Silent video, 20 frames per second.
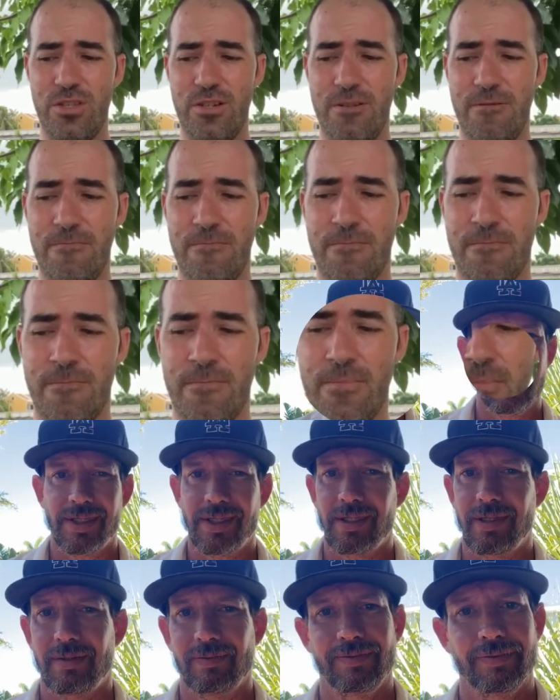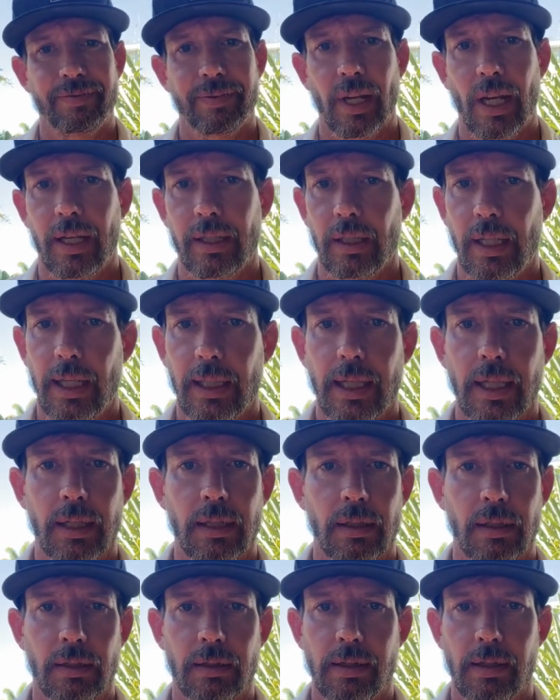Dolphins unlucky
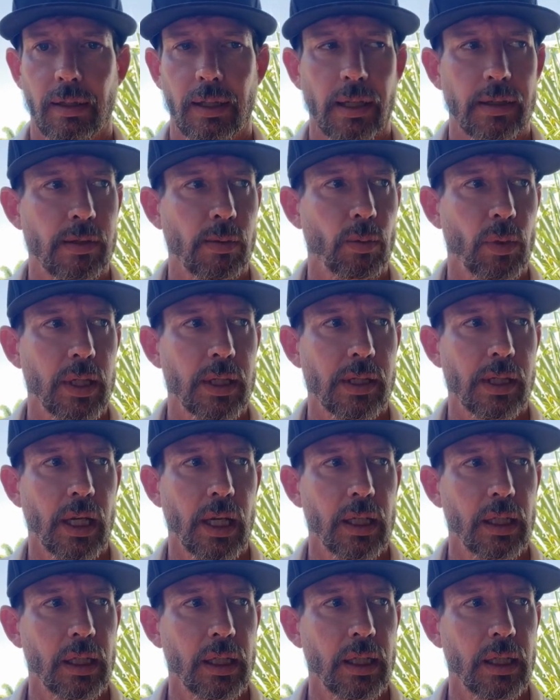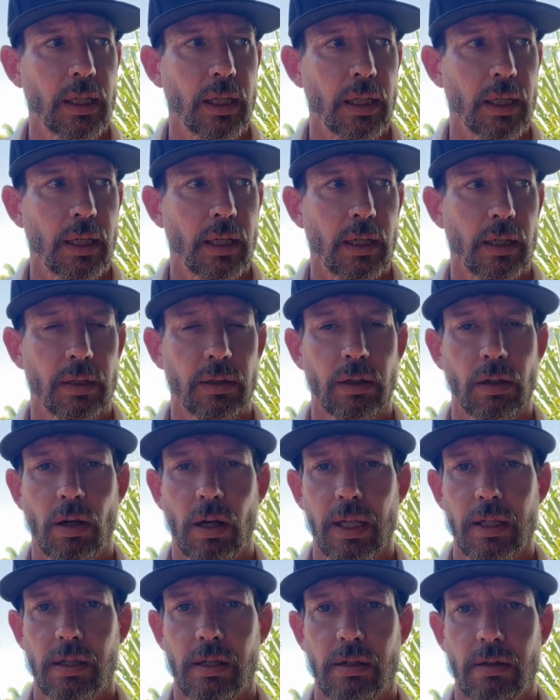to get some wins lately.
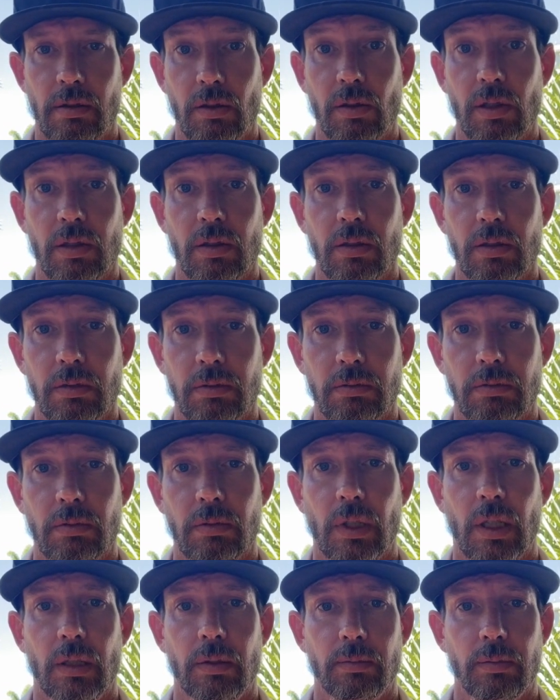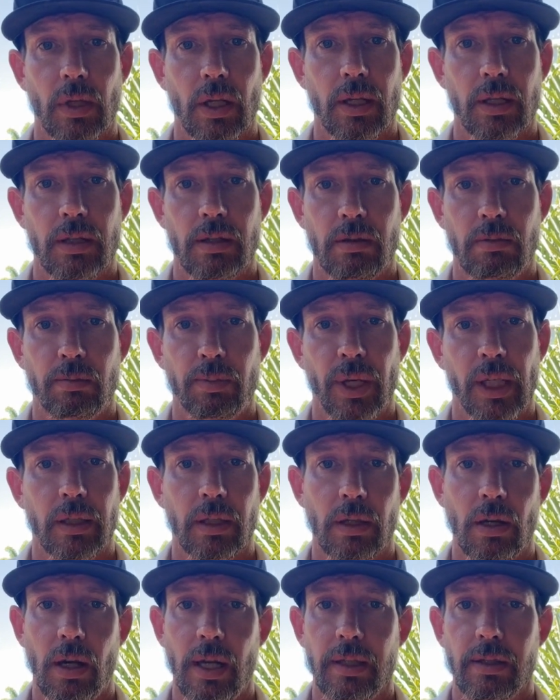Knights looking good. I'm going to pick the
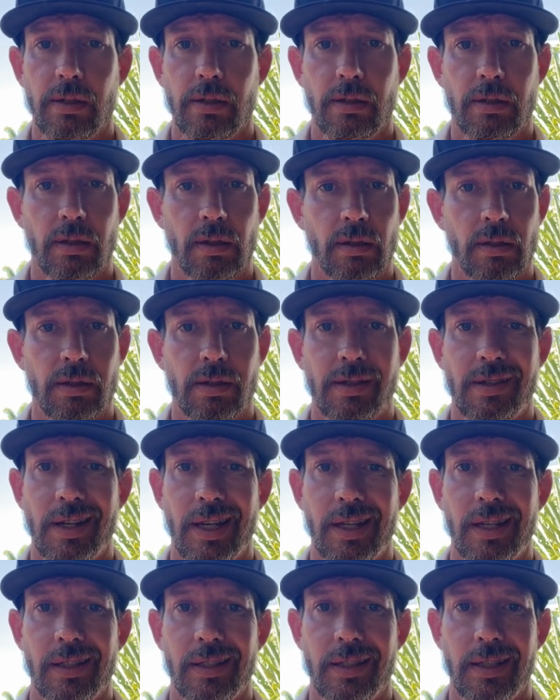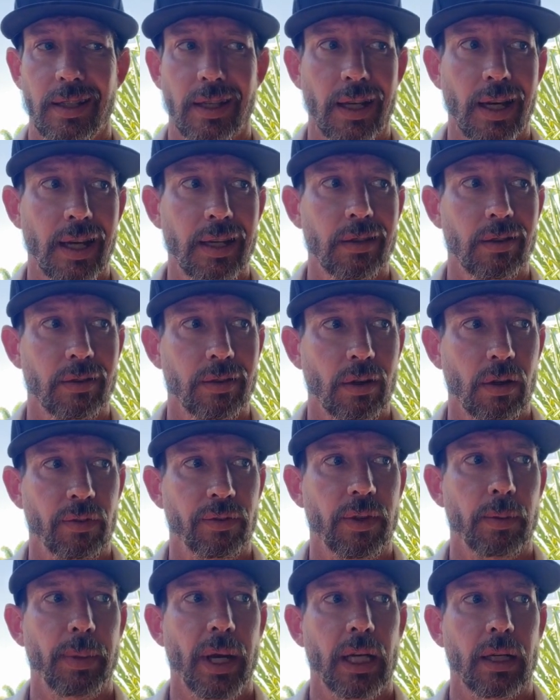Knights to sneak into the 8 off
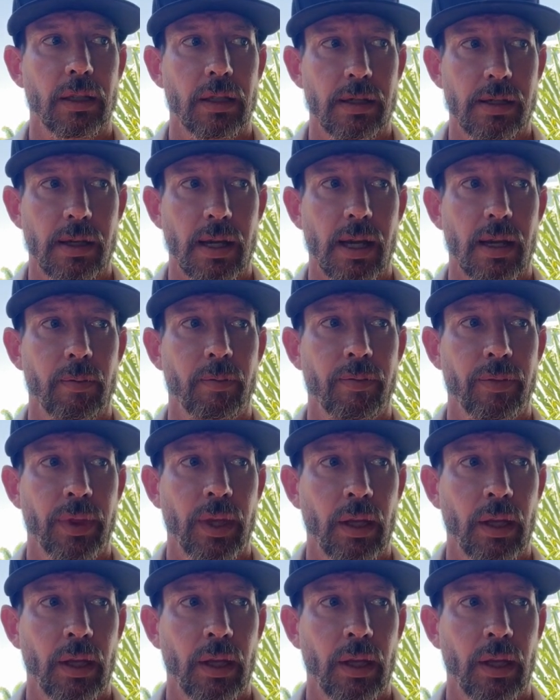the back of this game.